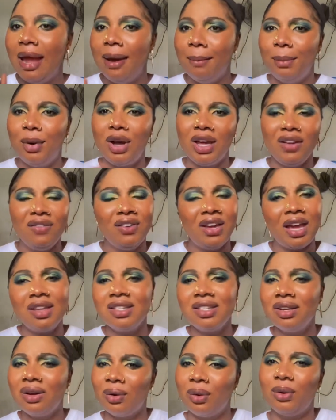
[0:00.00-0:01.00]
But if you are
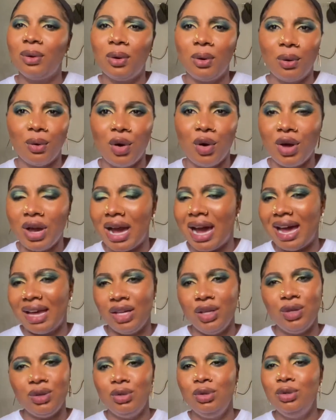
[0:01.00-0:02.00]
using coconut oil
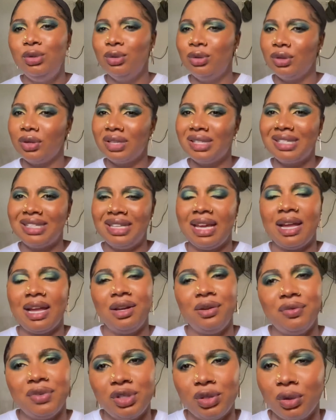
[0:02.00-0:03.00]
and you do not see any
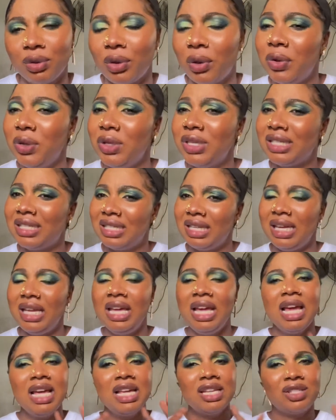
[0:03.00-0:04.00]
result, or you see
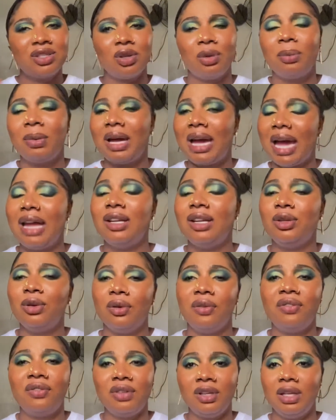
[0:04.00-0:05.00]
some kind
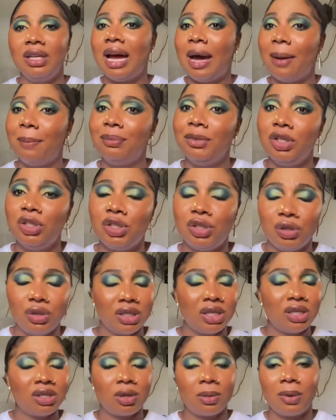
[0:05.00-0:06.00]
of thing happening to your
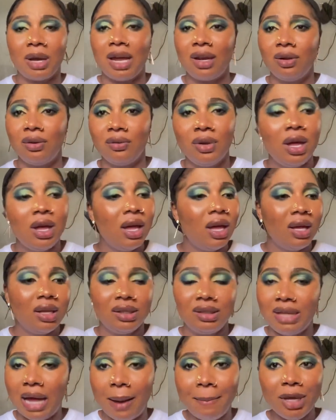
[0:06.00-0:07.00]
skin, some kind of
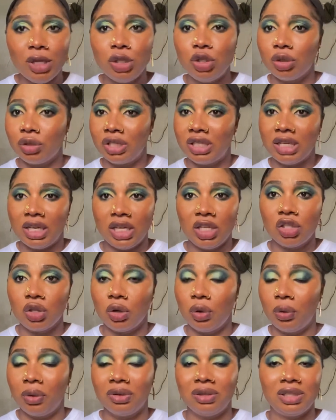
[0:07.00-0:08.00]
damage or change
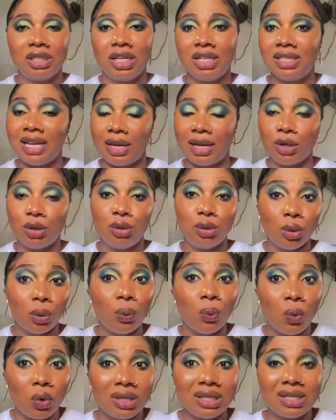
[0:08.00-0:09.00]
that you
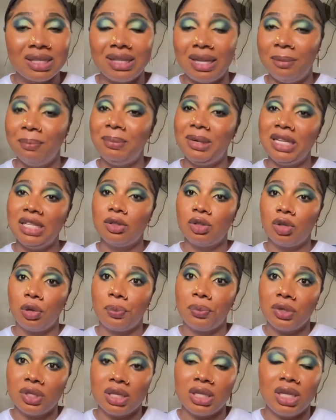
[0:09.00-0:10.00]
don't want, then please
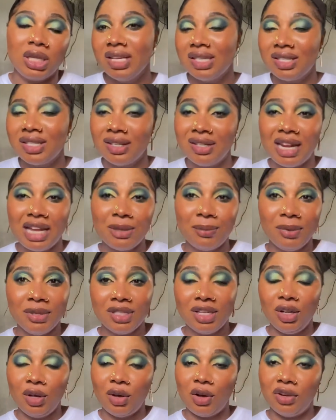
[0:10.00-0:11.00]
stop using it. So that's
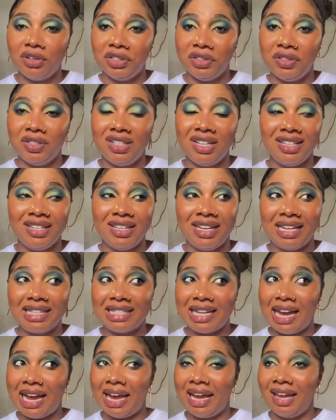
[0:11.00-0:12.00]
basically all the ingredients that
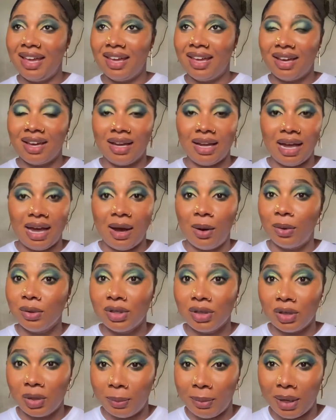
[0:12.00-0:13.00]
I want
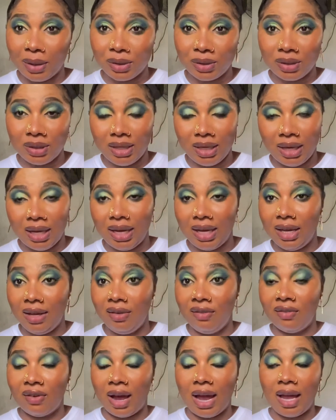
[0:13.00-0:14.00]
to talk about today.
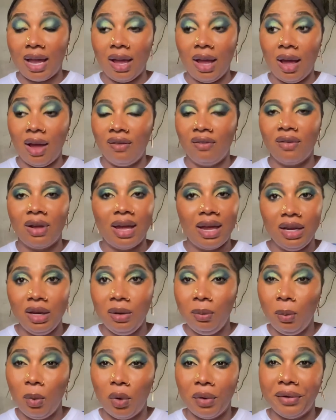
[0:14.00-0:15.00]
If I have any
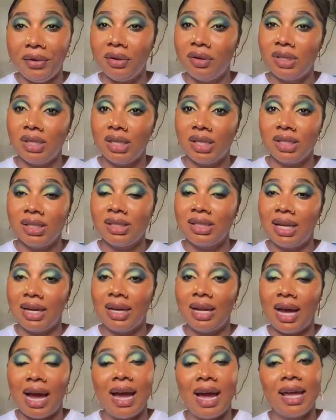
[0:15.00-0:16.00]
more ingredients
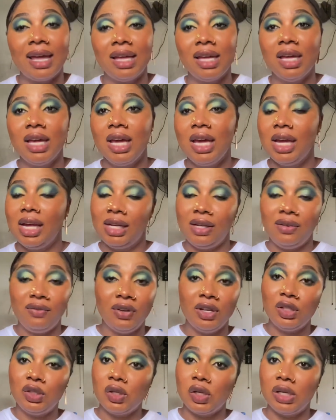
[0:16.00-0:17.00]
that I
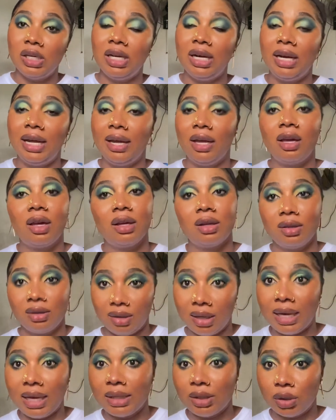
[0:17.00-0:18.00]
eventually like
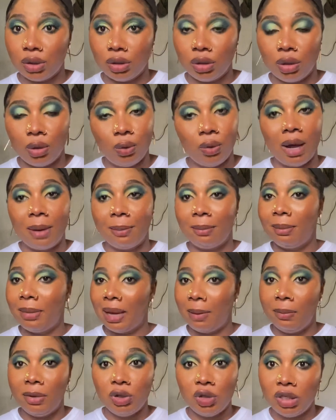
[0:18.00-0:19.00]
get to know, and we
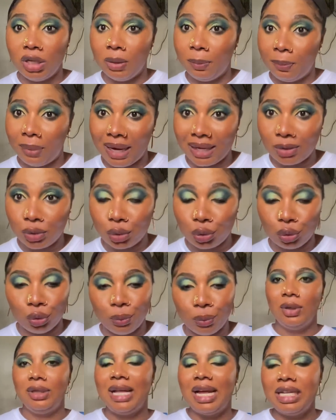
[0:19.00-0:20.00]
might be doing a part two.
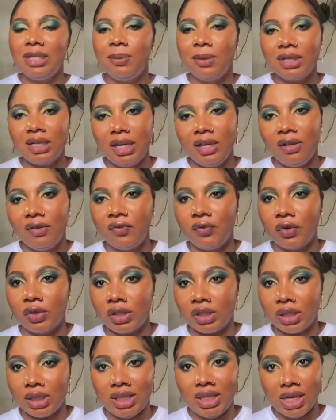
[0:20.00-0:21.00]
But that's basically it for
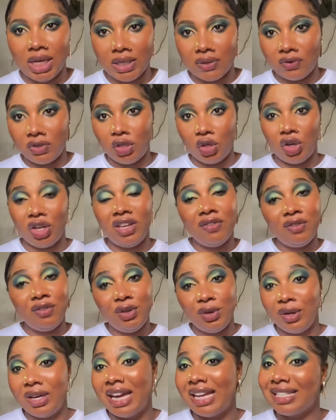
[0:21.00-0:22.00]
today's video. If
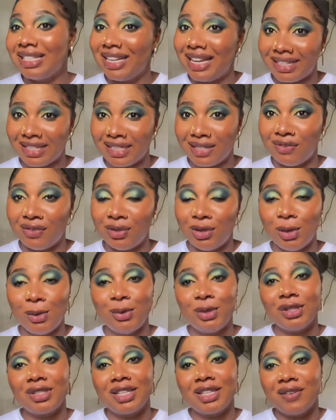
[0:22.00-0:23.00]
you guys like this video, be
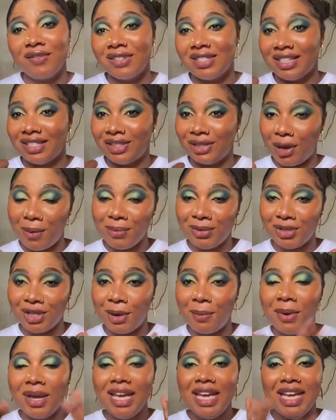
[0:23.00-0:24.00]
sure to give it a thumbs
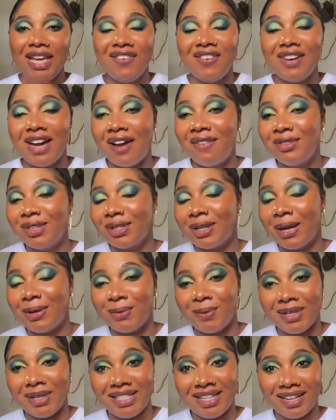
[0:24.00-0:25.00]
up. If you haven't subscribed
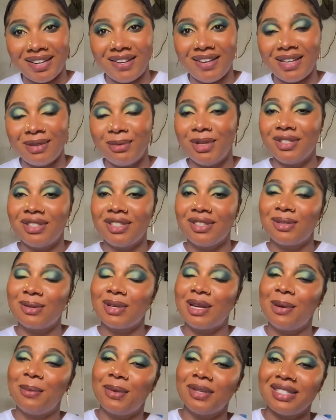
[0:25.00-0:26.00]
to my channel yet, be sure to
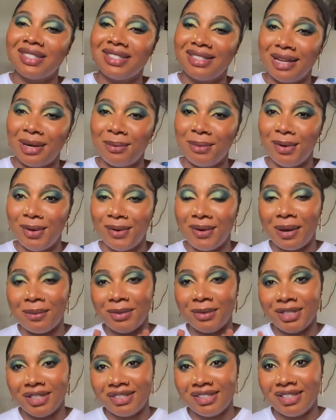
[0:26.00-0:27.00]
subscribe button down below, and
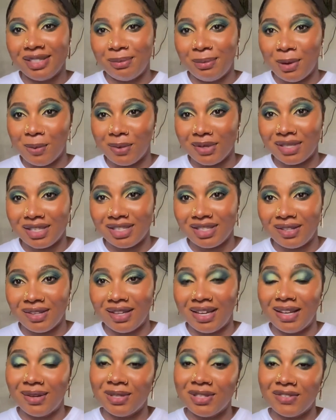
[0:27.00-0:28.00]
be sure to hit the bell button so you
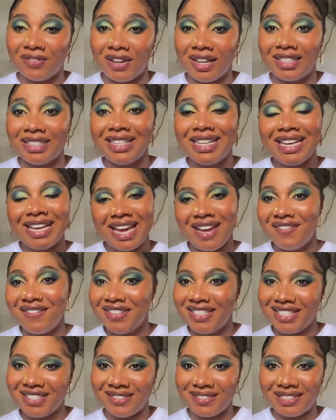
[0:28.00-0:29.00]
get notified every
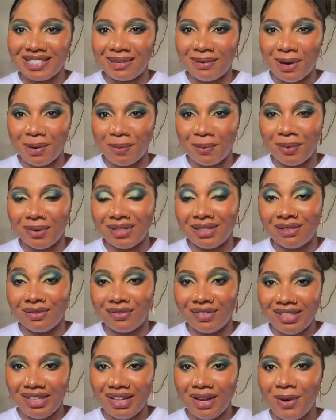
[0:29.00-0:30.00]
single time I upload a
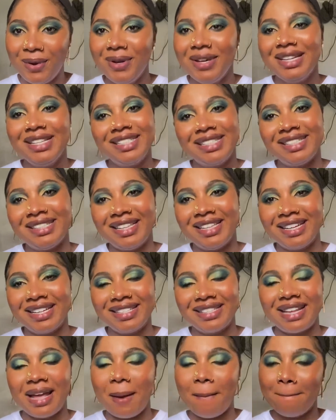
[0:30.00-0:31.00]
video. Till next
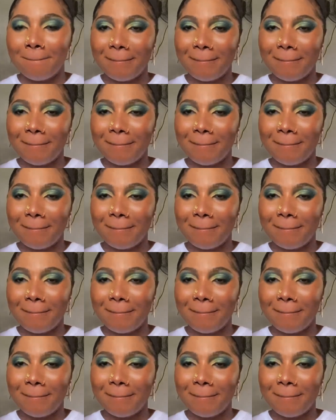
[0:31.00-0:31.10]
time,